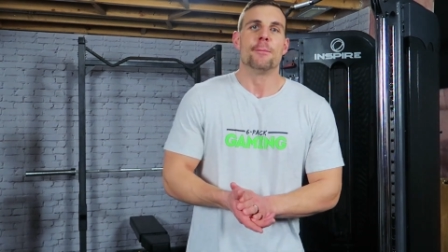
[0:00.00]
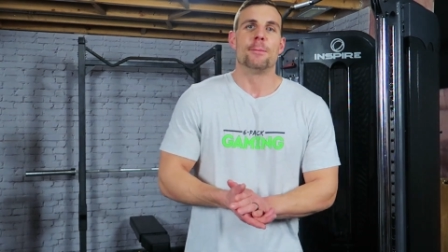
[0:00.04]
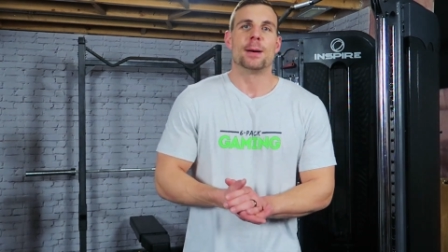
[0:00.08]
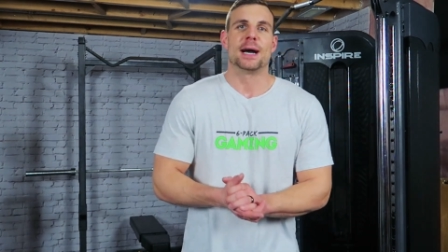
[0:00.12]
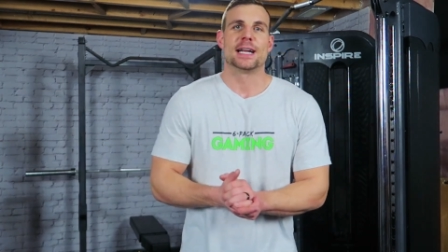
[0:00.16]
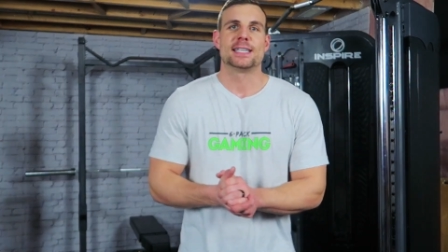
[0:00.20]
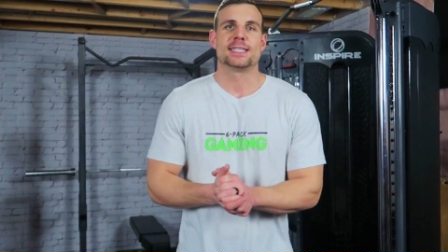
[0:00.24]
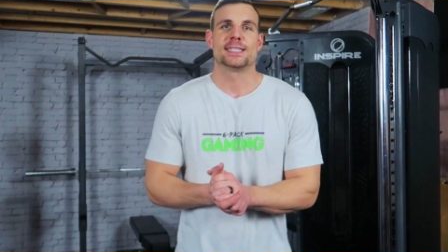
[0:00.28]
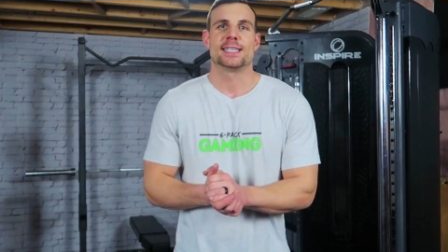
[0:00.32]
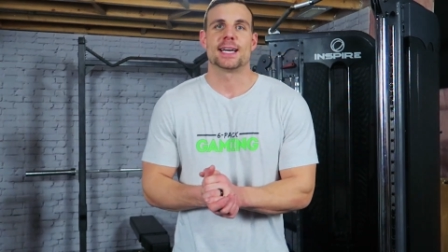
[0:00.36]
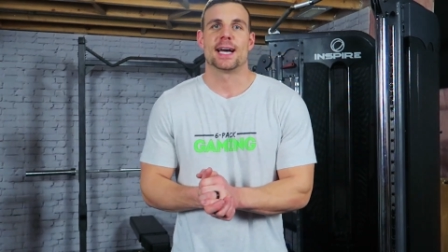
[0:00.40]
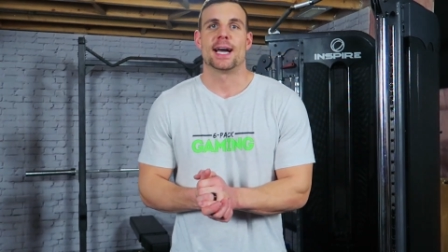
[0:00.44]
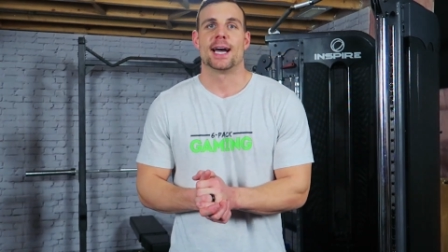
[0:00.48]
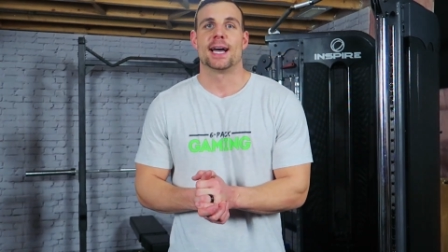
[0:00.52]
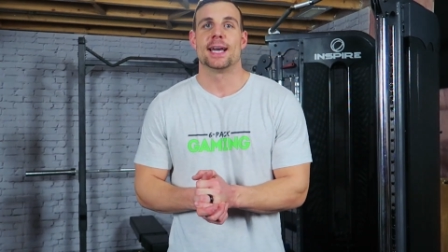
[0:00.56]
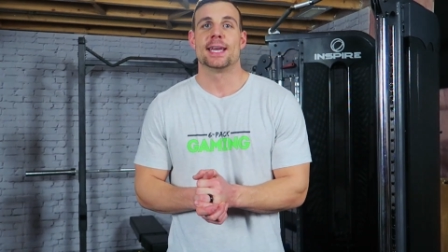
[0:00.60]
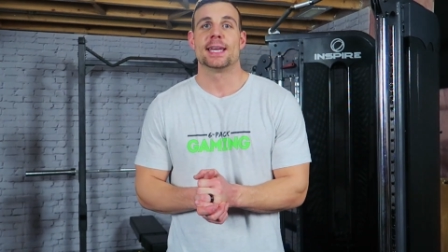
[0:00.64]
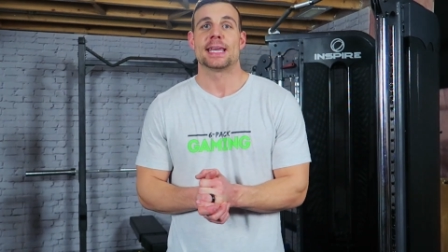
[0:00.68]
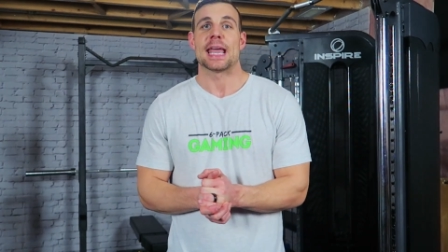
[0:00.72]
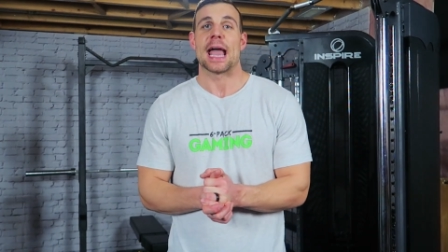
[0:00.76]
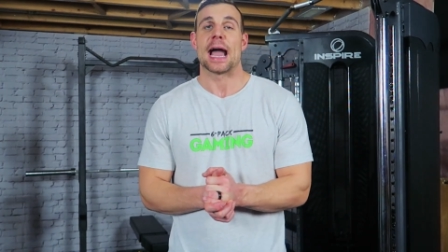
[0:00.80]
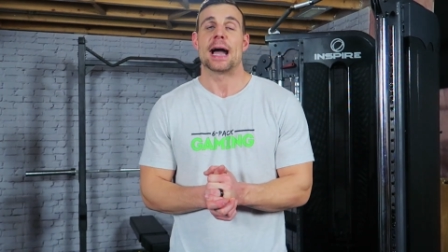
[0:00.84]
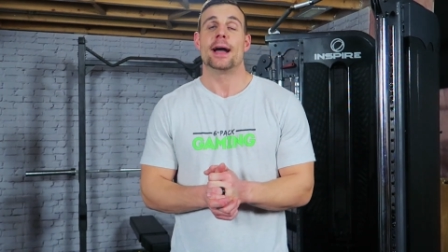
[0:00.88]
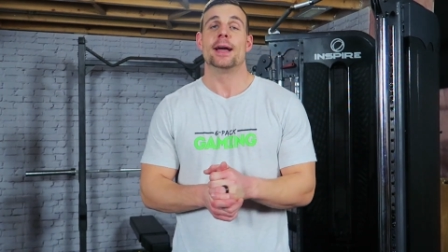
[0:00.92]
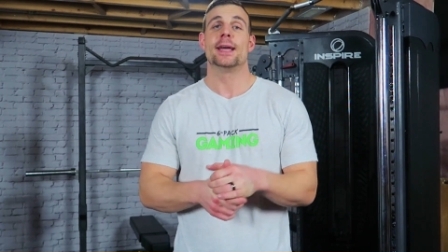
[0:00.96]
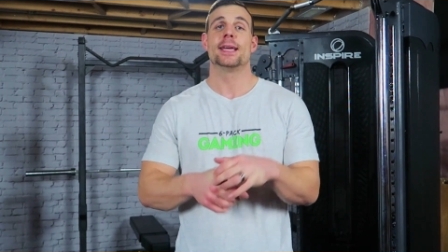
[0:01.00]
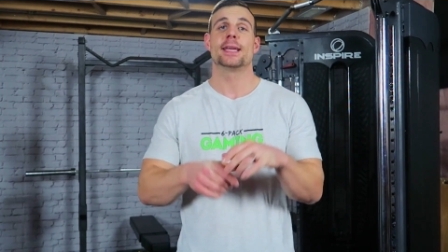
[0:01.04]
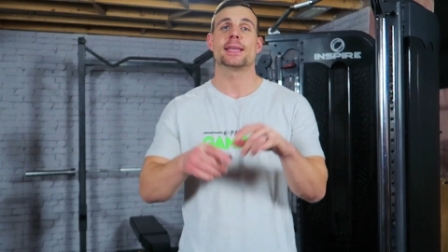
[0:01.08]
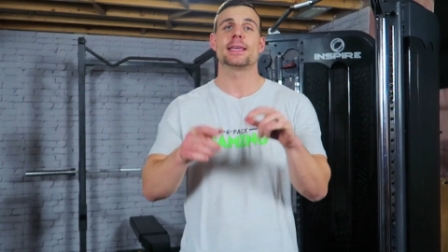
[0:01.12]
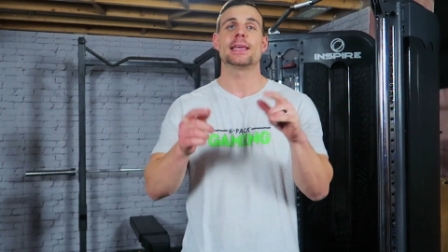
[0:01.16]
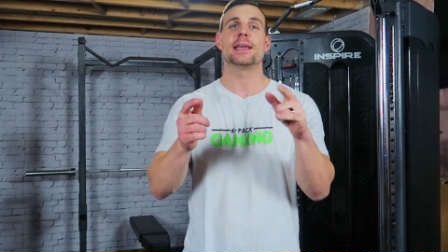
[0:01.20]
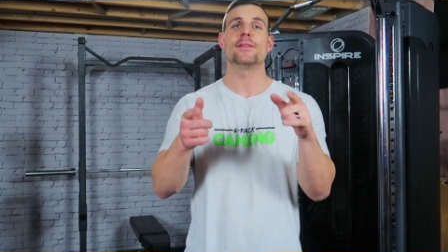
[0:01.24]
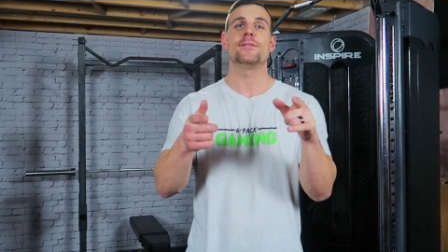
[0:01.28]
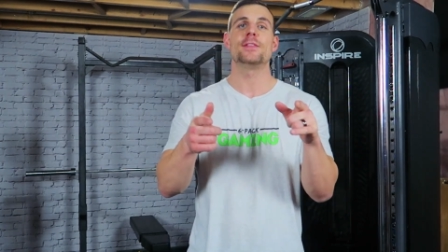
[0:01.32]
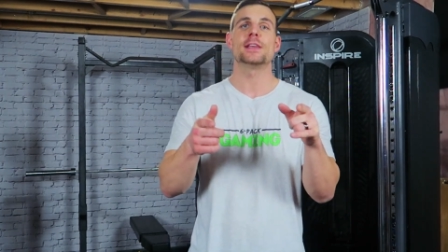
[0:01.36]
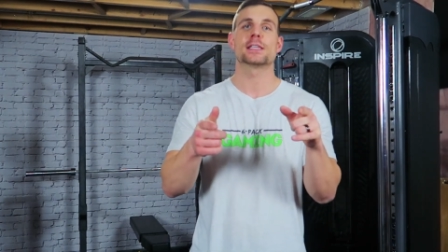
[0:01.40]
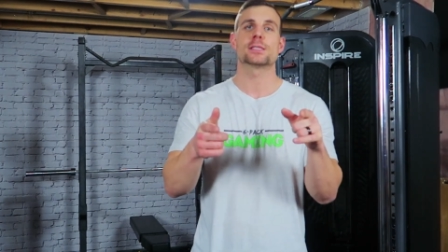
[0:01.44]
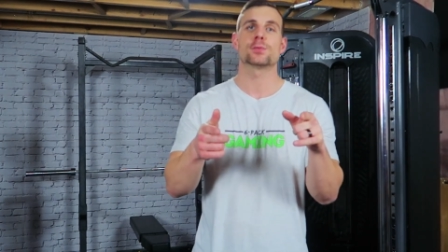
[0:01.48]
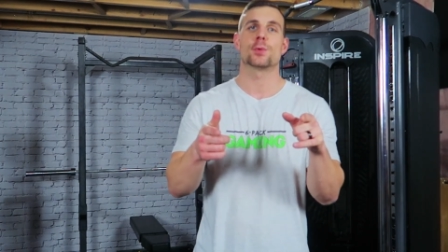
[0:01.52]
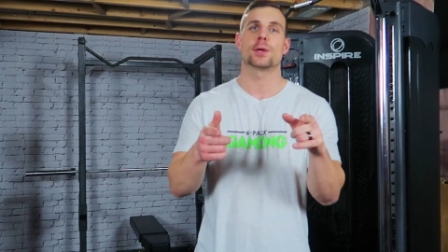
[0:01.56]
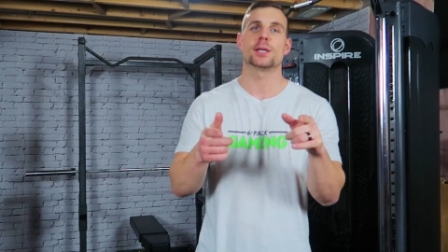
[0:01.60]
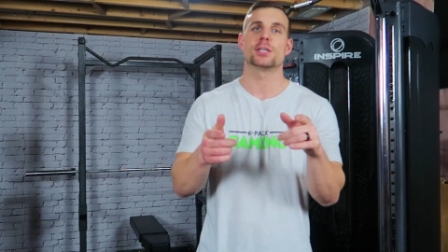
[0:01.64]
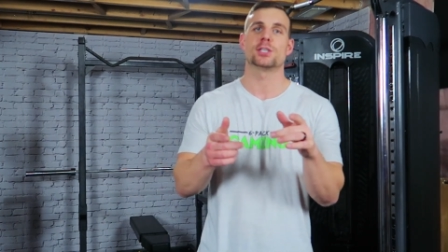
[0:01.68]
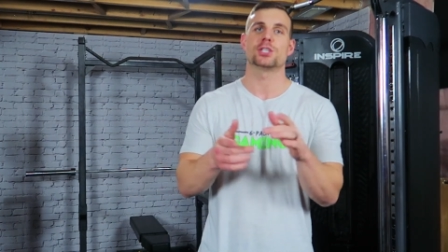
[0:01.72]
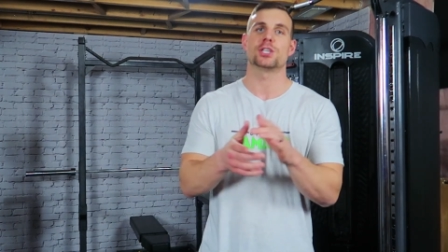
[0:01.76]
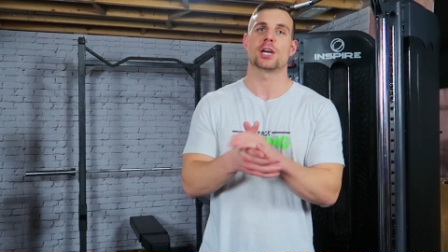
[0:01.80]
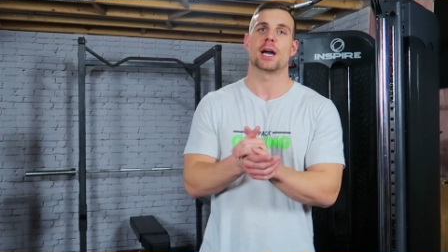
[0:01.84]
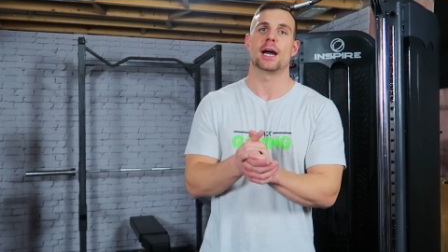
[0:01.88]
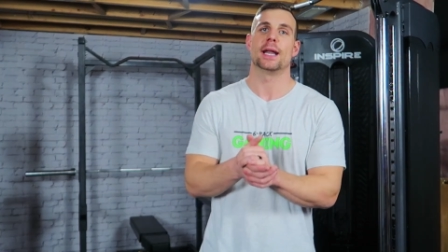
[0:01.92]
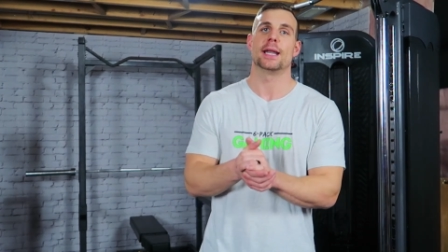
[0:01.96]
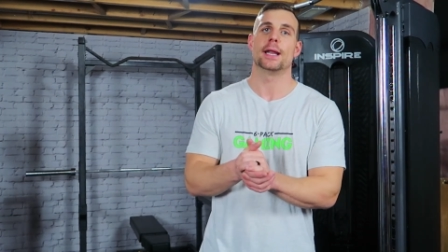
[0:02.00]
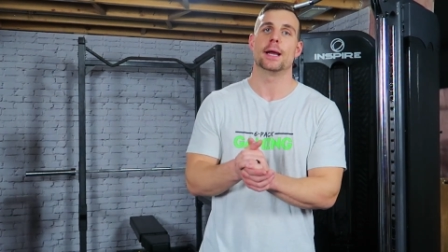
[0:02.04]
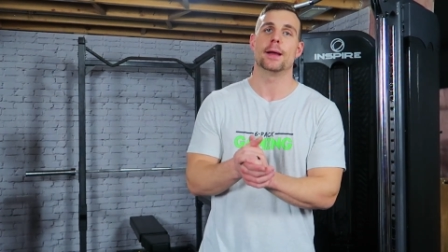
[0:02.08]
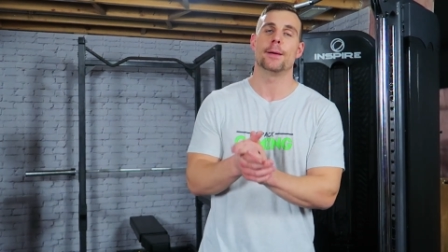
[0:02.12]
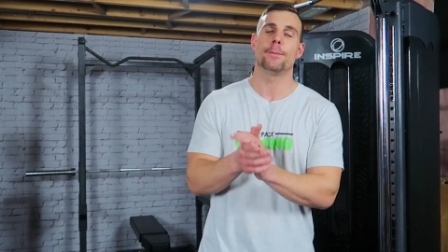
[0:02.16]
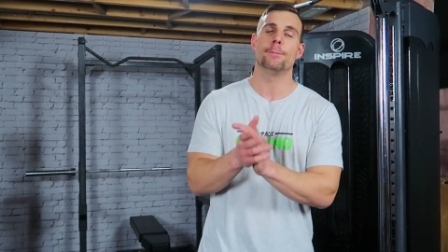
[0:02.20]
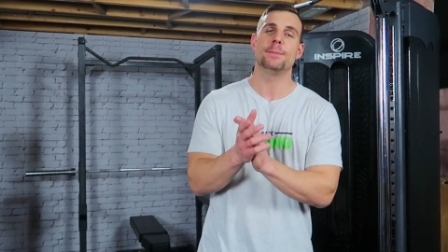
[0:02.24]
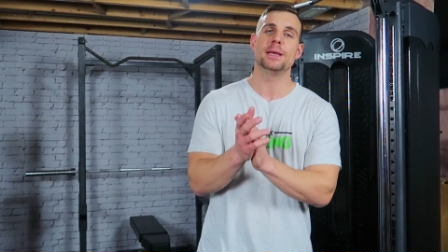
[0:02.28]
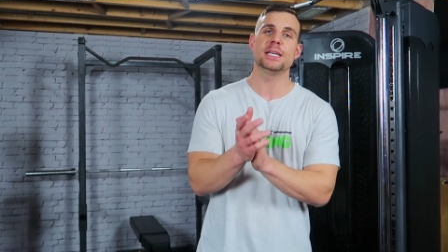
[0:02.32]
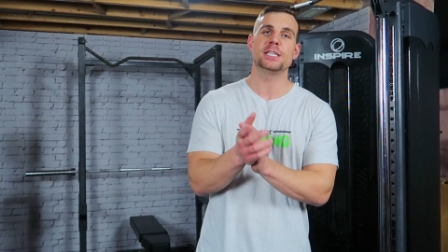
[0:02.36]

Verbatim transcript: But yeah, give this one a shot.